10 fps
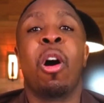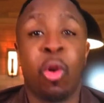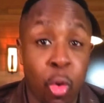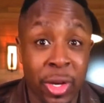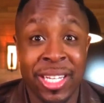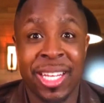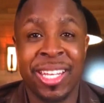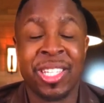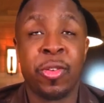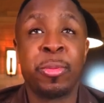according to
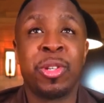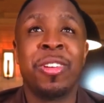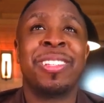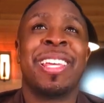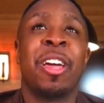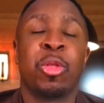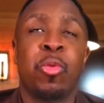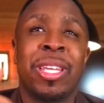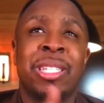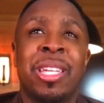his scriptures,
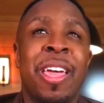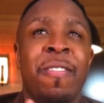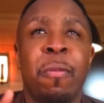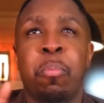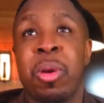through his death,